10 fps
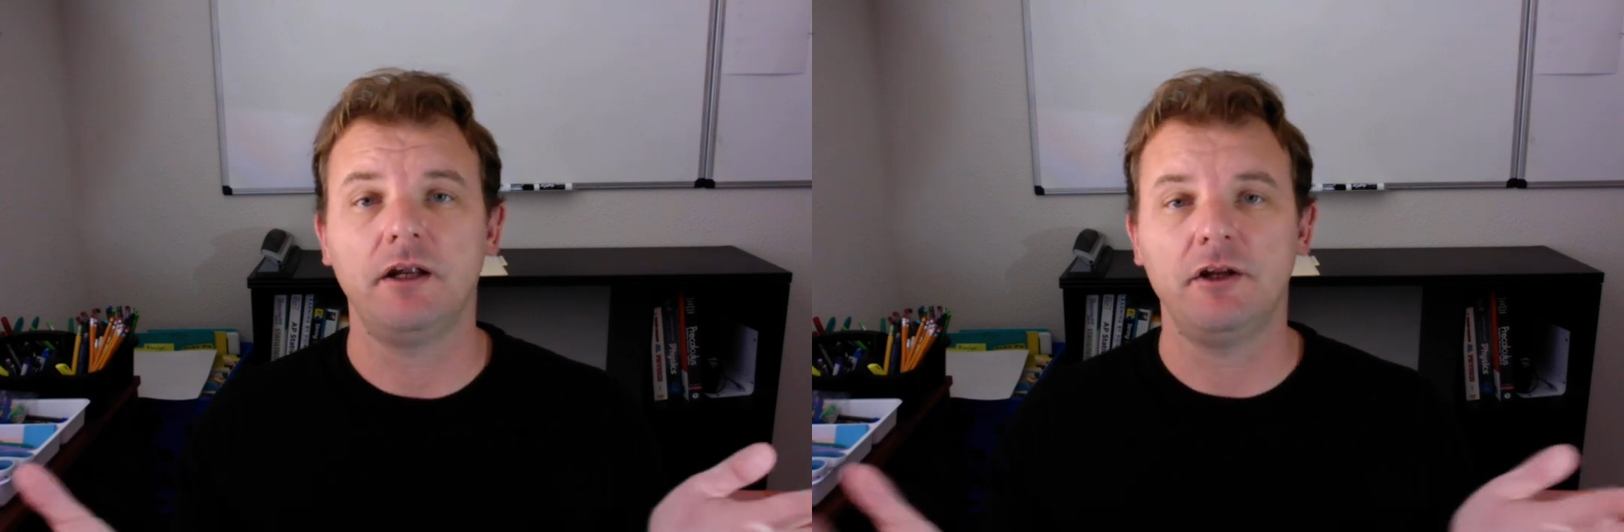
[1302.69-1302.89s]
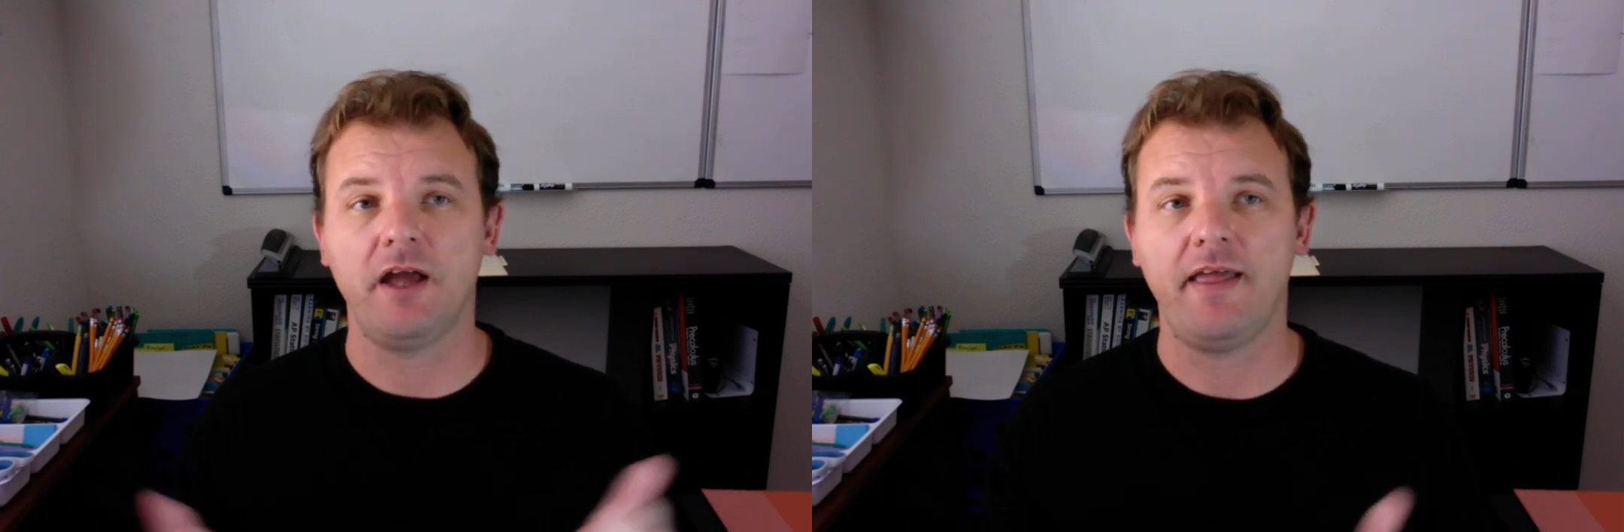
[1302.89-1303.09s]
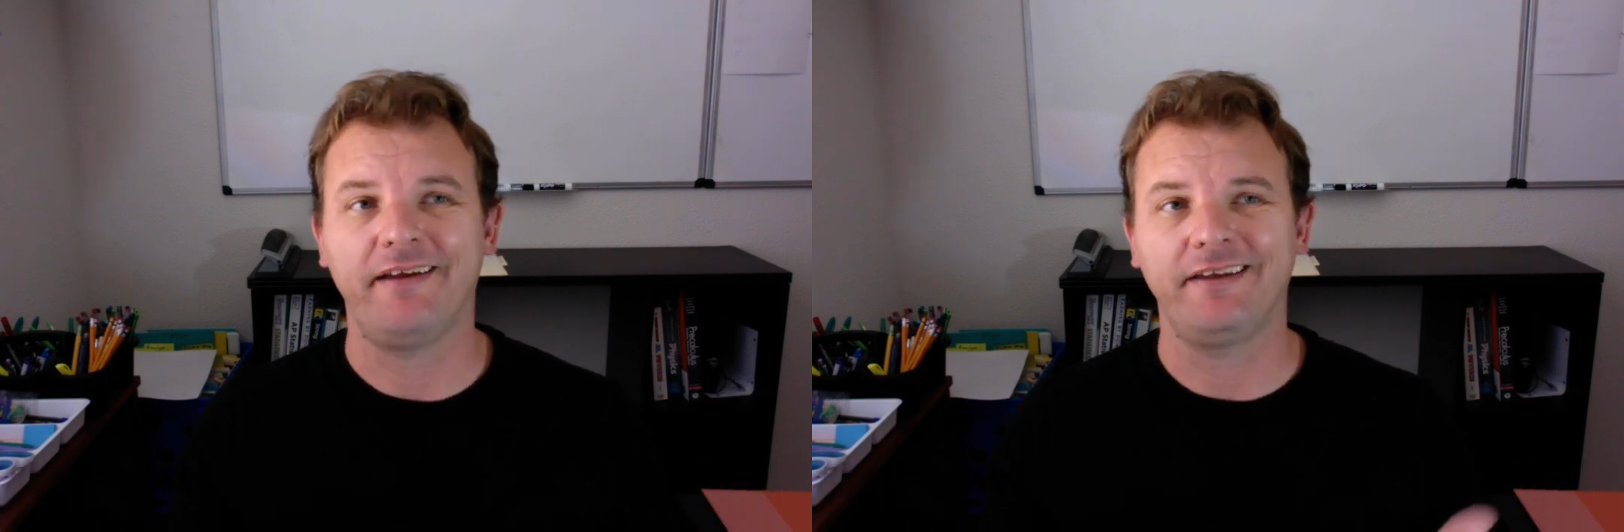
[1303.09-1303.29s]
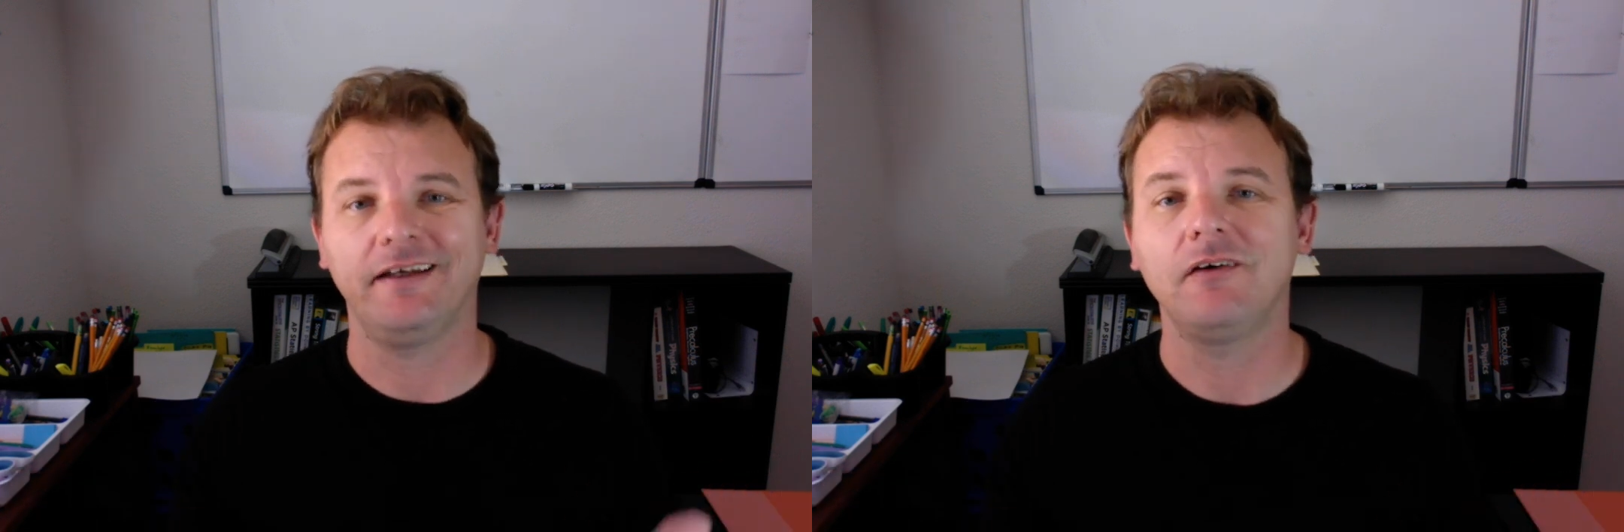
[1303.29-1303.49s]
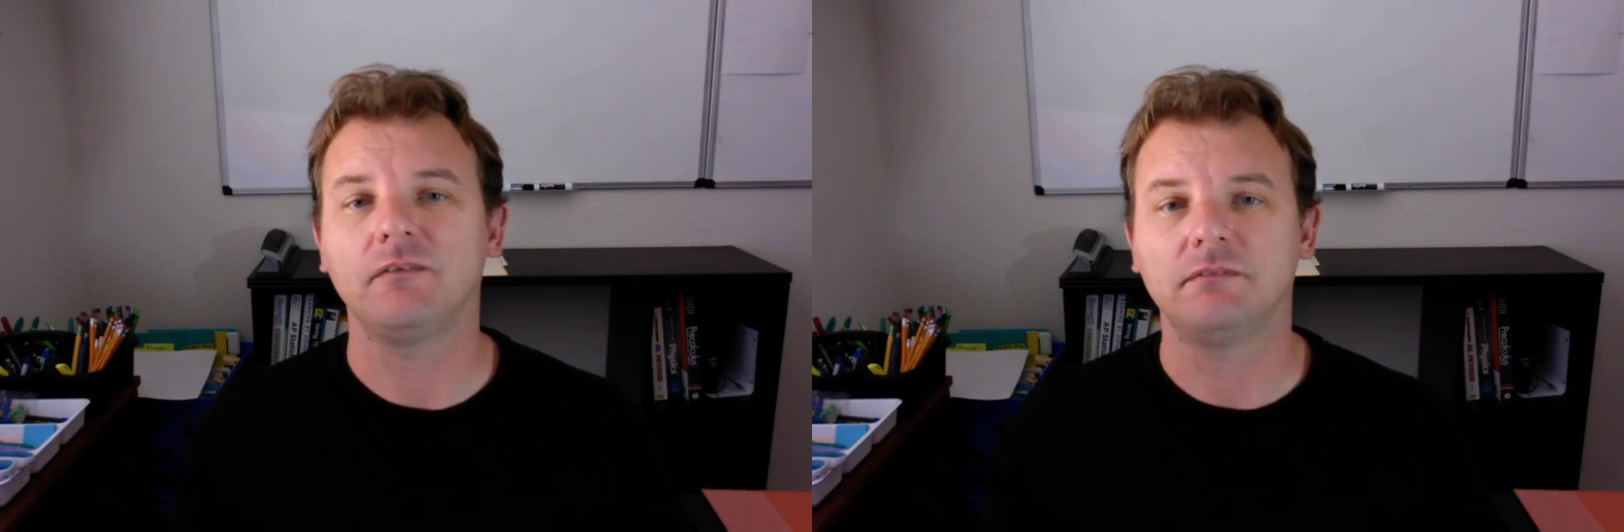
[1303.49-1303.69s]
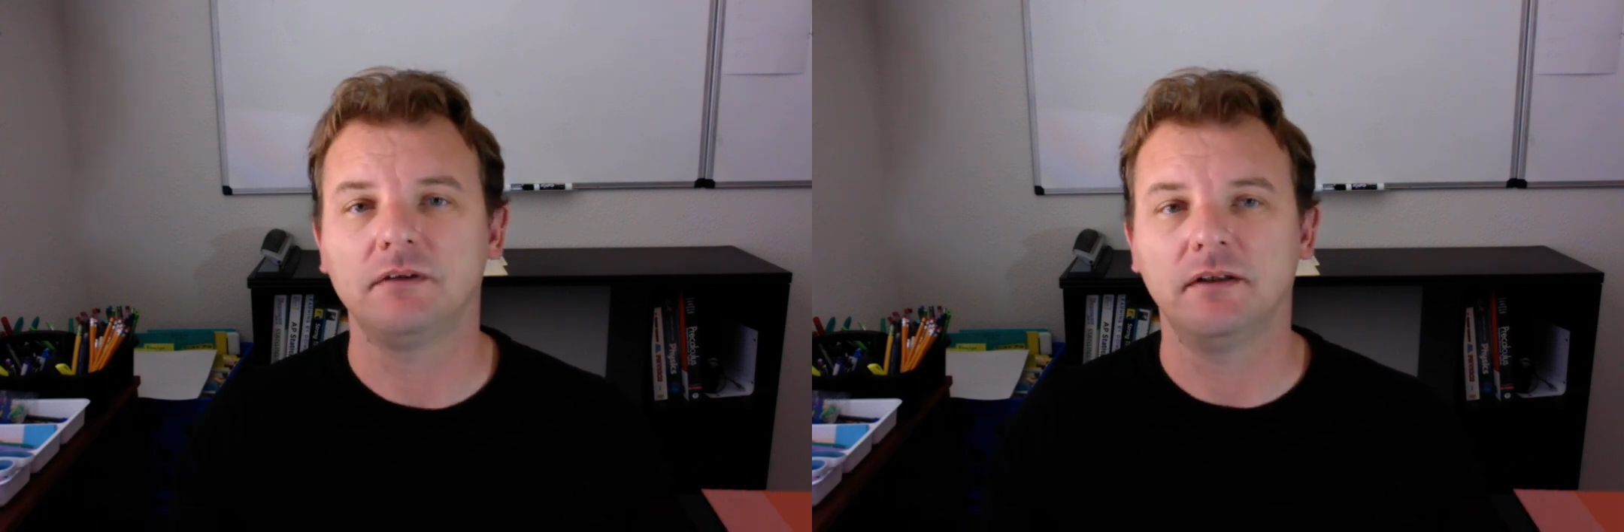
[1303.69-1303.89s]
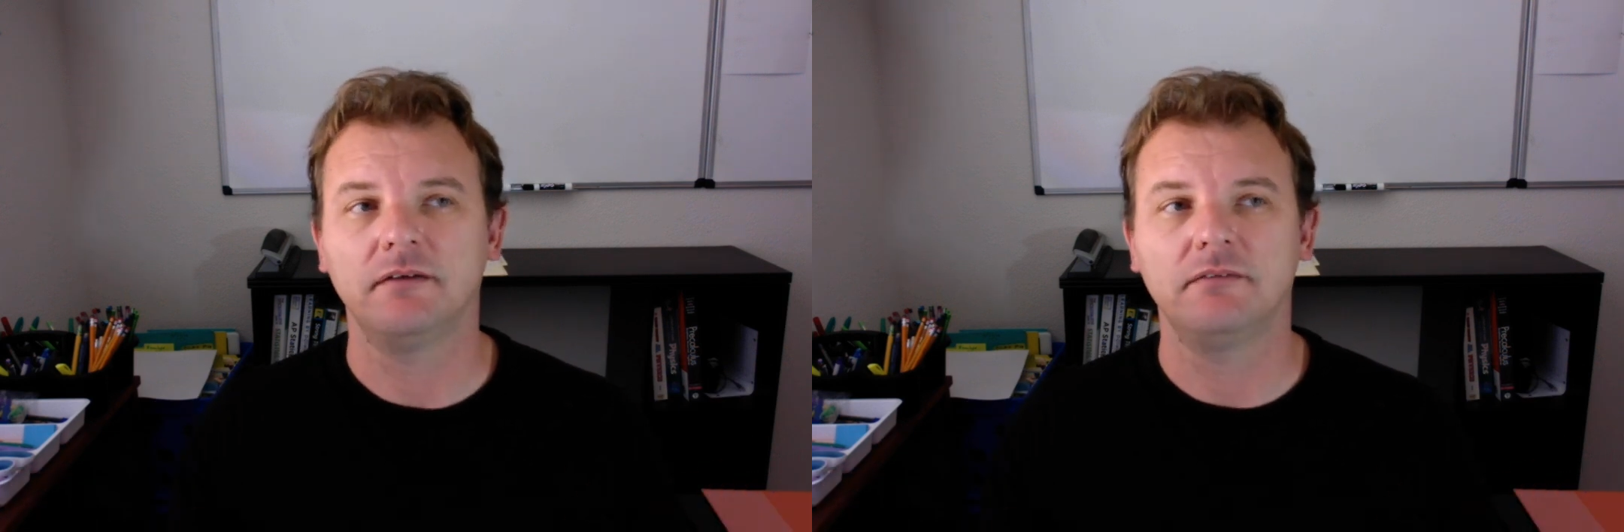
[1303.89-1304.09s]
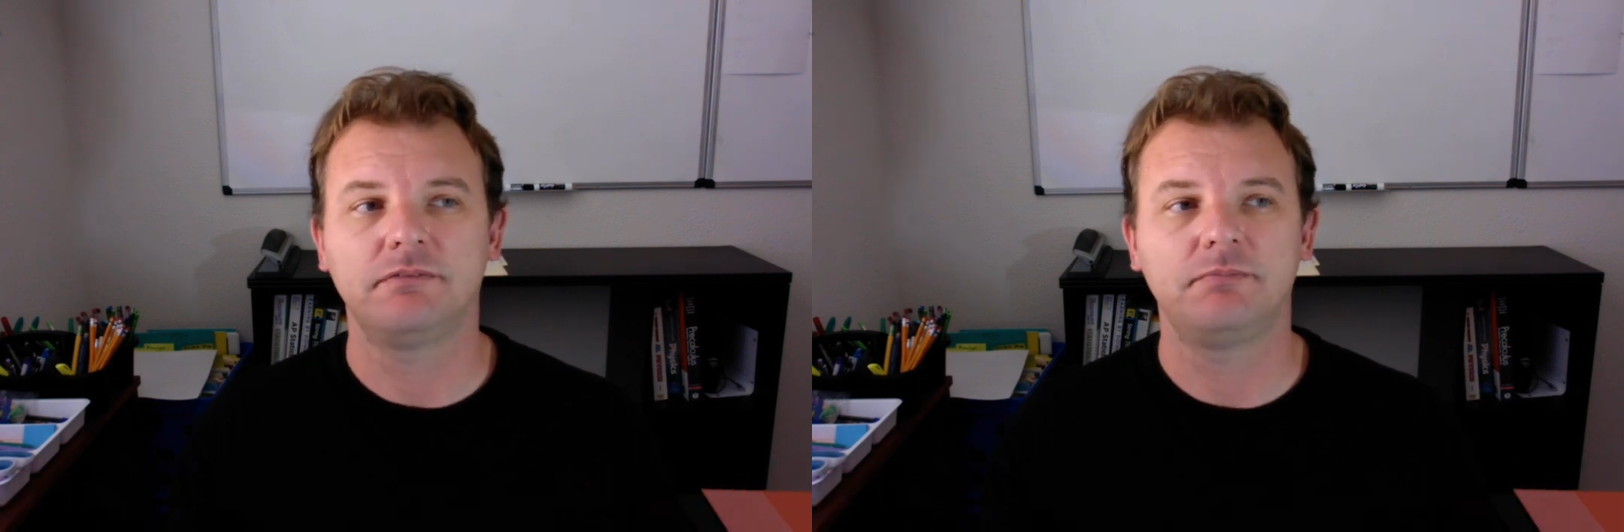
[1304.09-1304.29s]
and that guilt
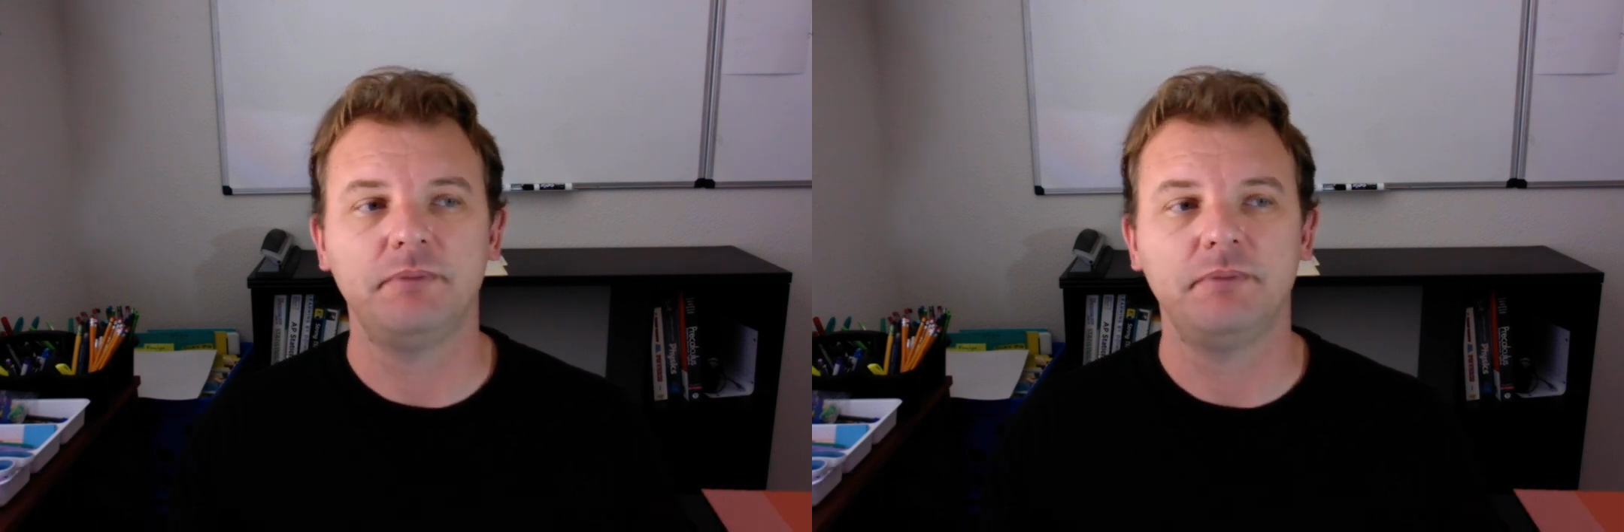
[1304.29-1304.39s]
of